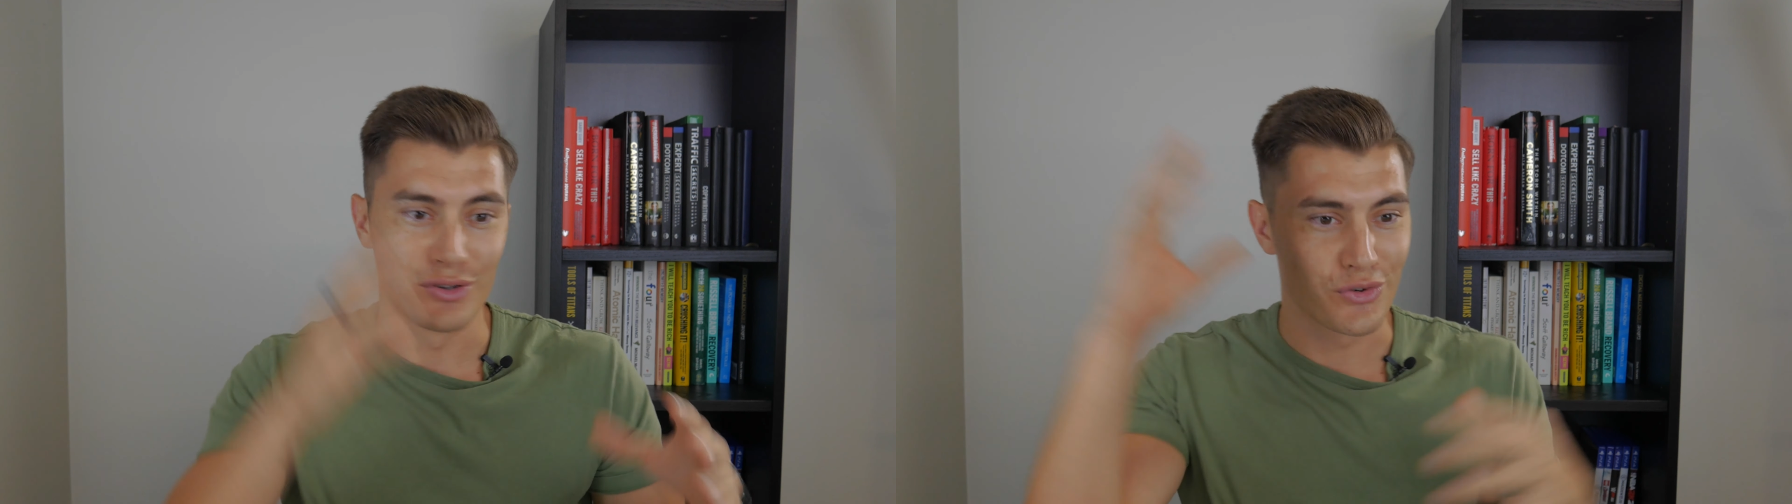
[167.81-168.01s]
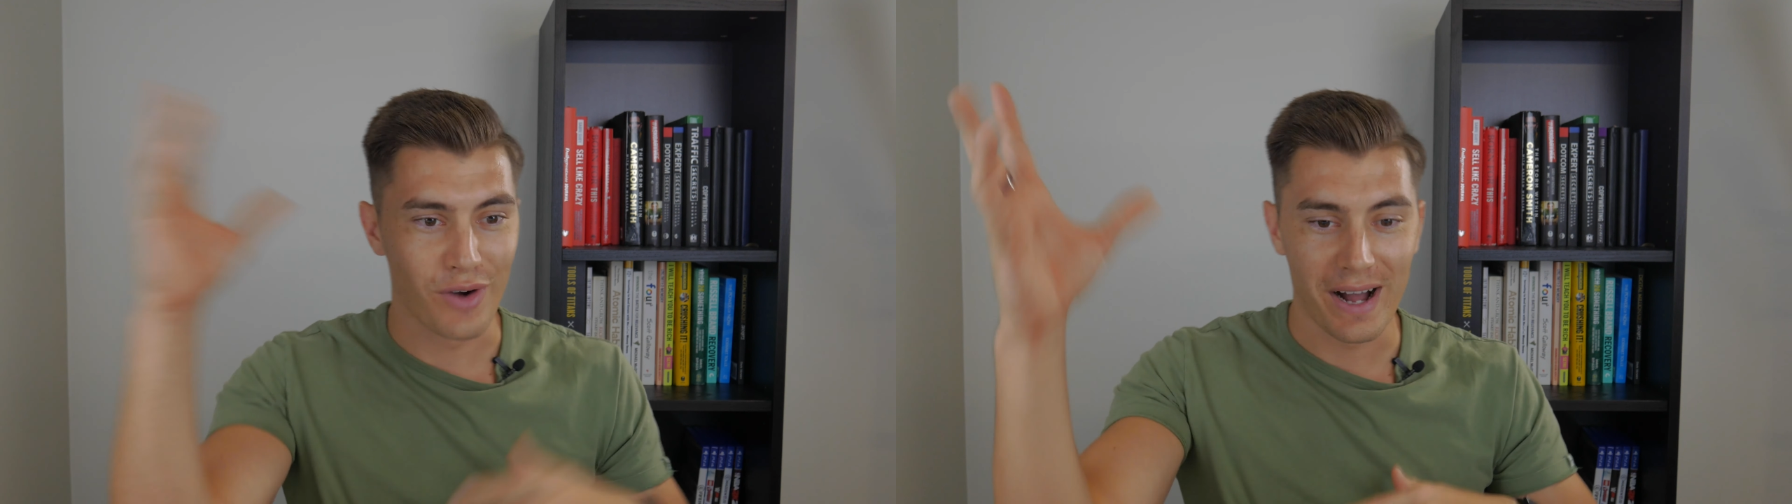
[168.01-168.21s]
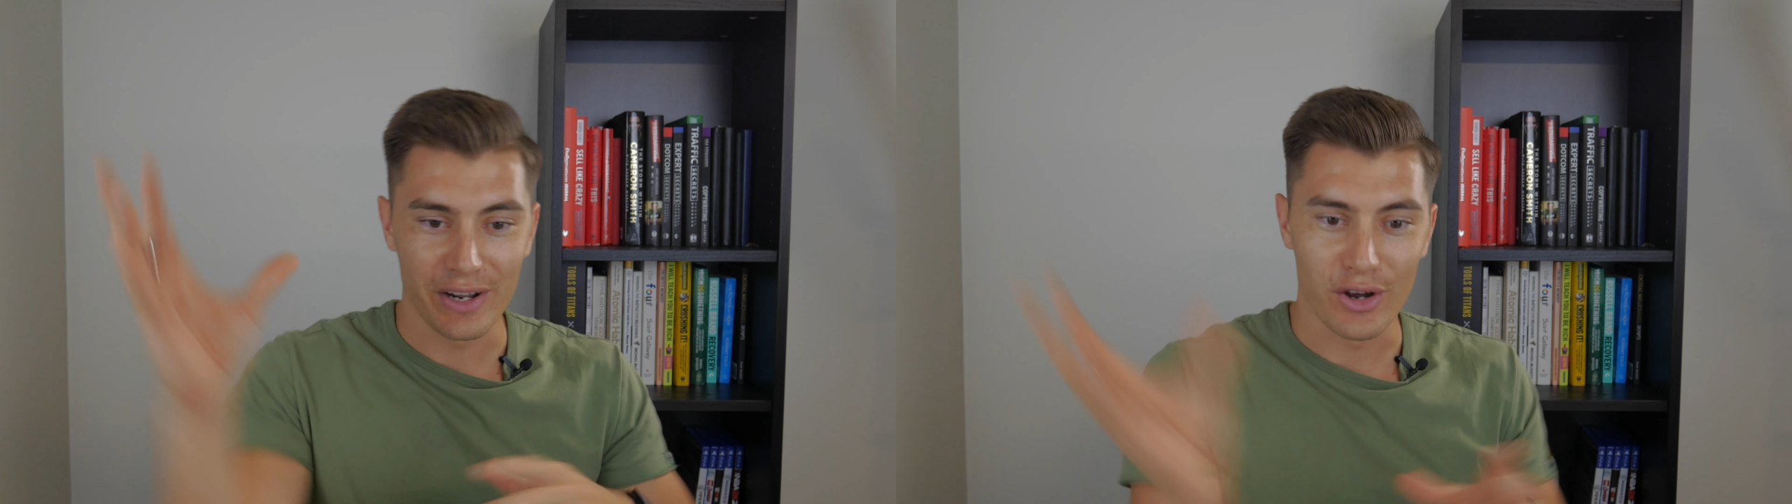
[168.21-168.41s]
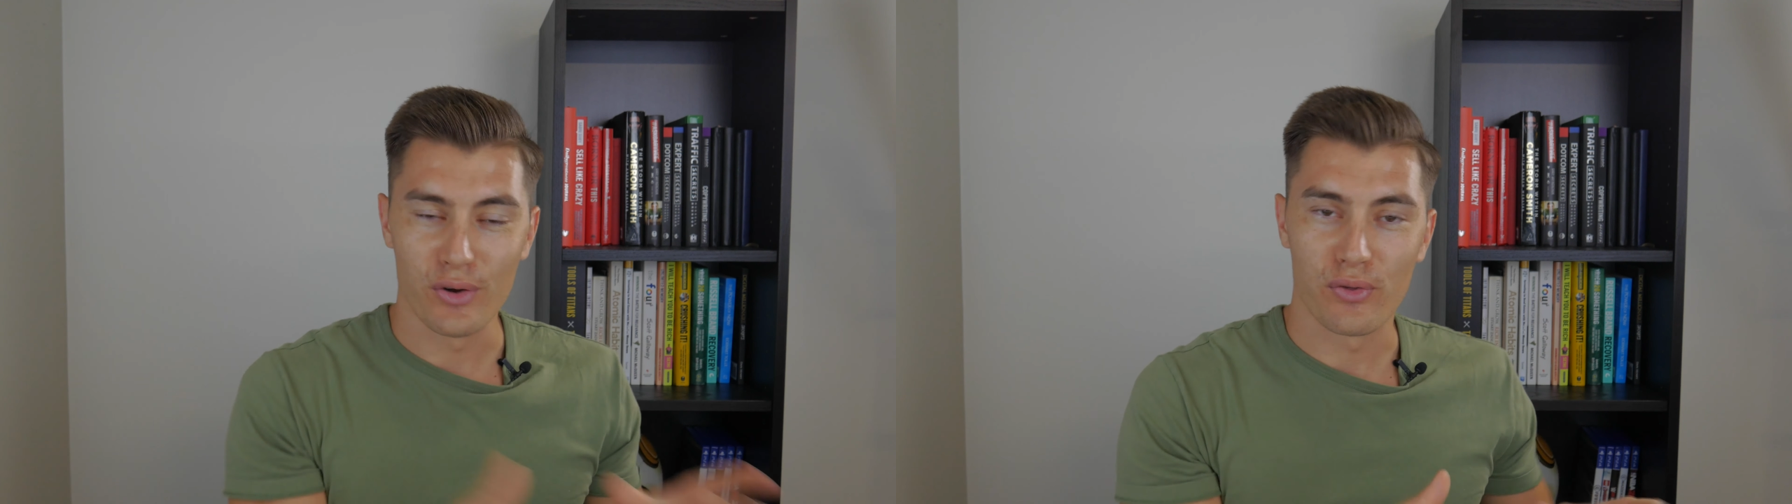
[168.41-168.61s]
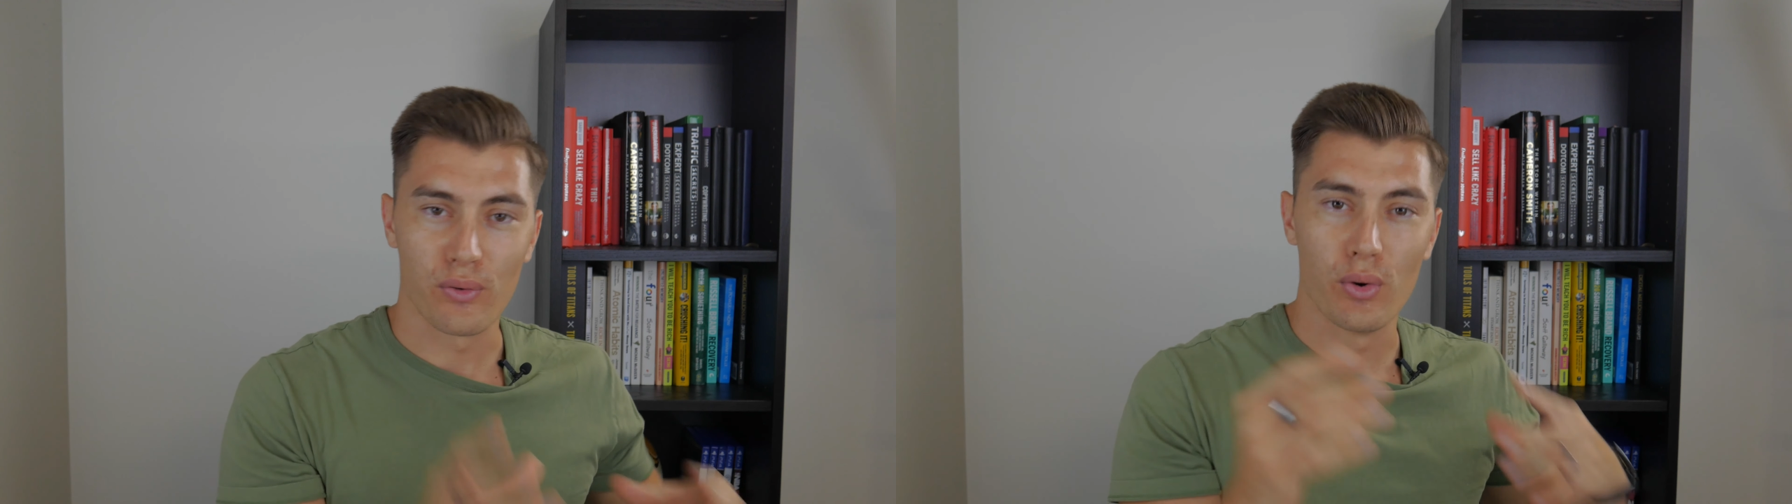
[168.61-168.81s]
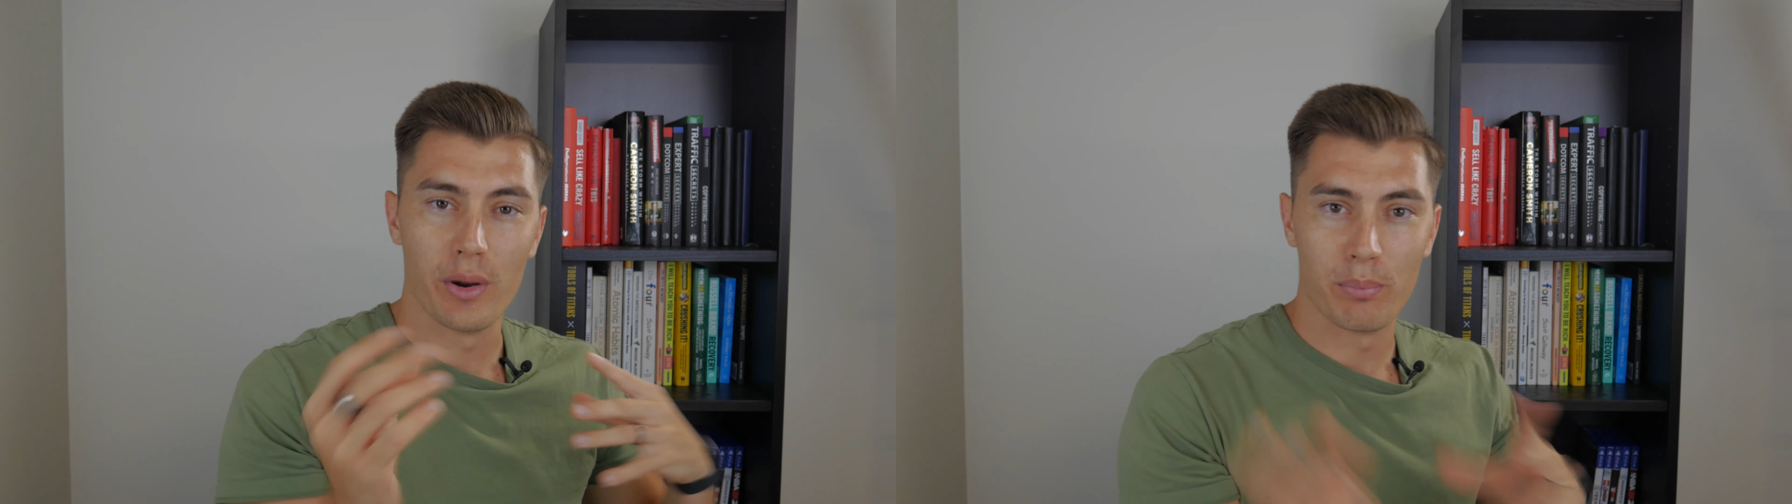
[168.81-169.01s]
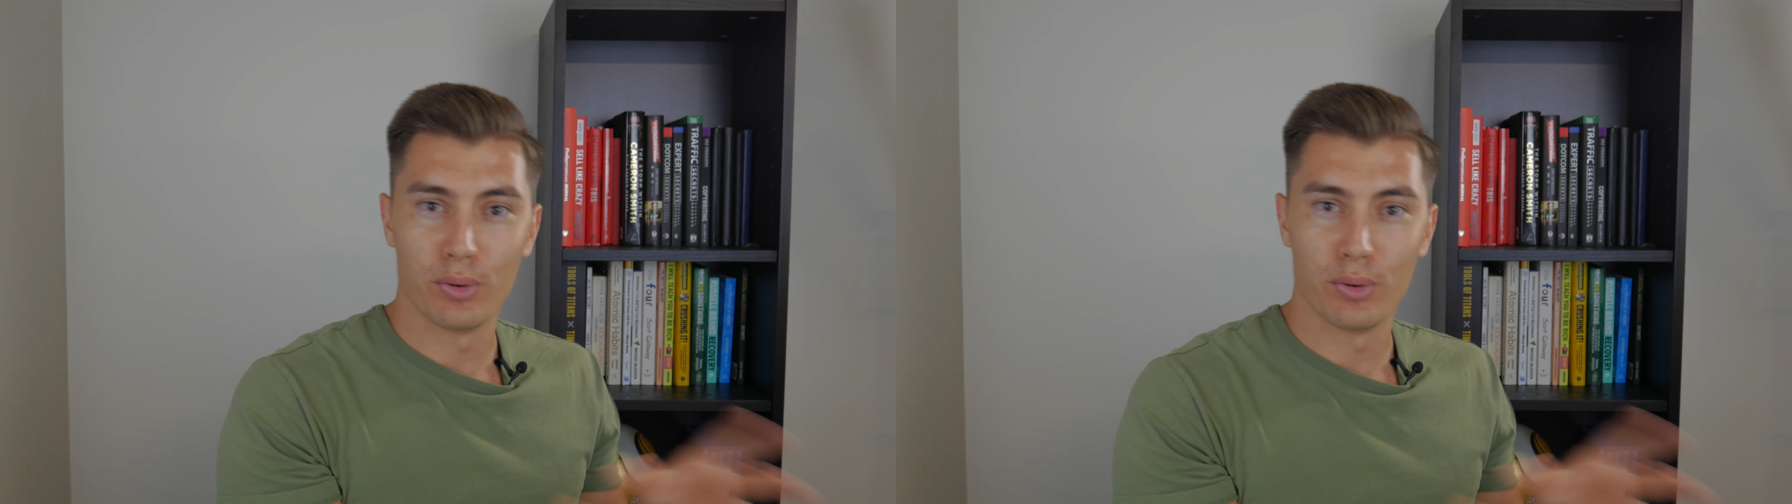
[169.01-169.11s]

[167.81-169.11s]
try to go through and